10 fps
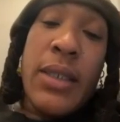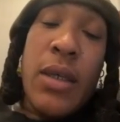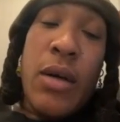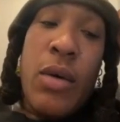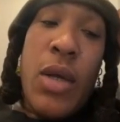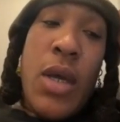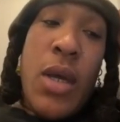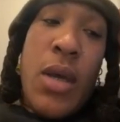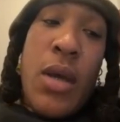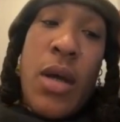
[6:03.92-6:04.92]
So,
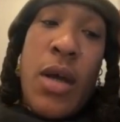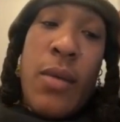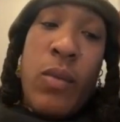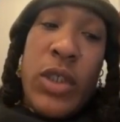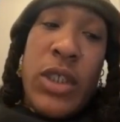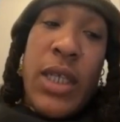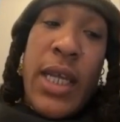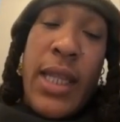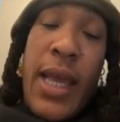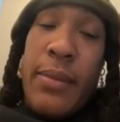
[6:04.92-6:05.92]
which
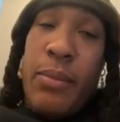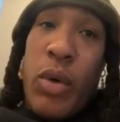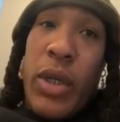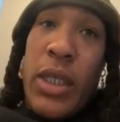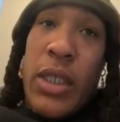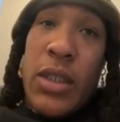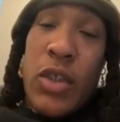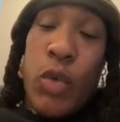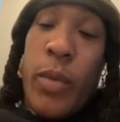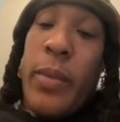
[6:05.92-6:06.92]
at that point is the
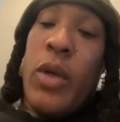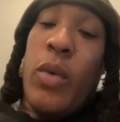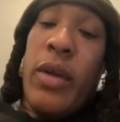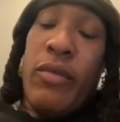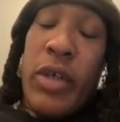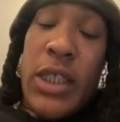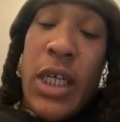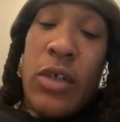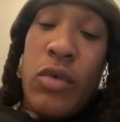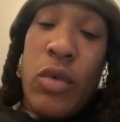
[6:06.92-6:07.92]
super middleweight
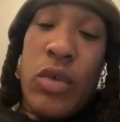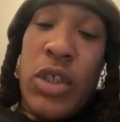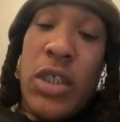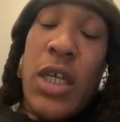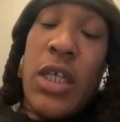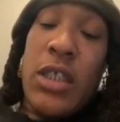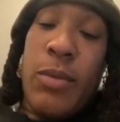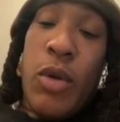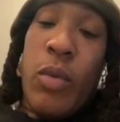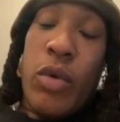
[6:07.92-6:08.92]
Franchon Cruz. She's the
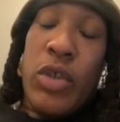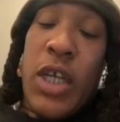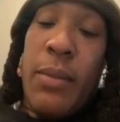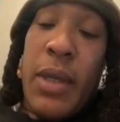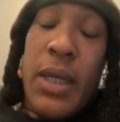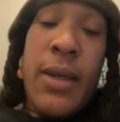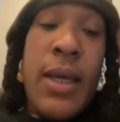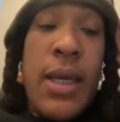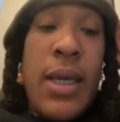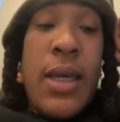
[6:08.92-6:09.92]
Undisputed World Champion.
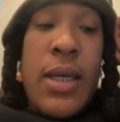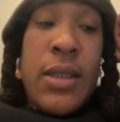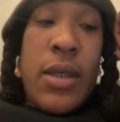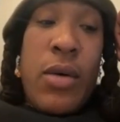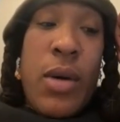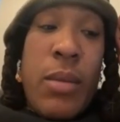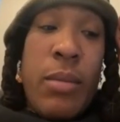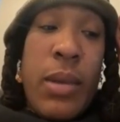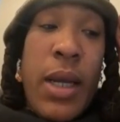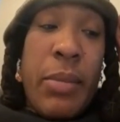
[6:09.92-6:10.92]
So
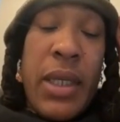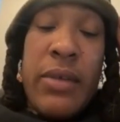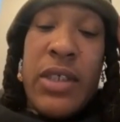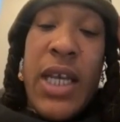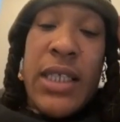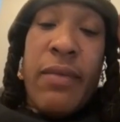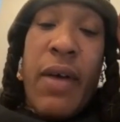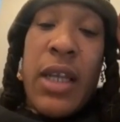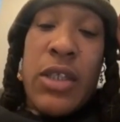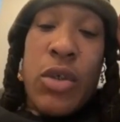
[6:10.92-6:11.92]
I believe she has a
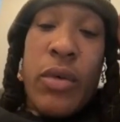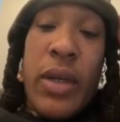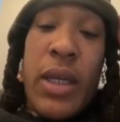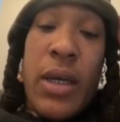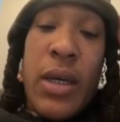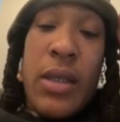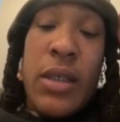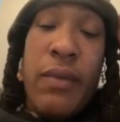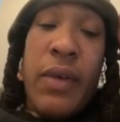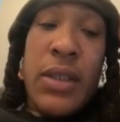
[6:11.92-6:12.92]
voluntary
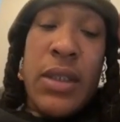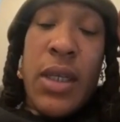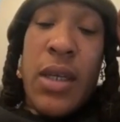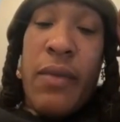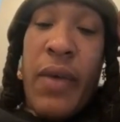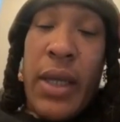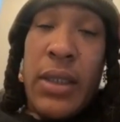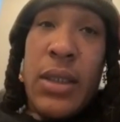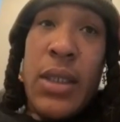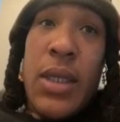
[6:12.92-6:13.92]
defense in effect.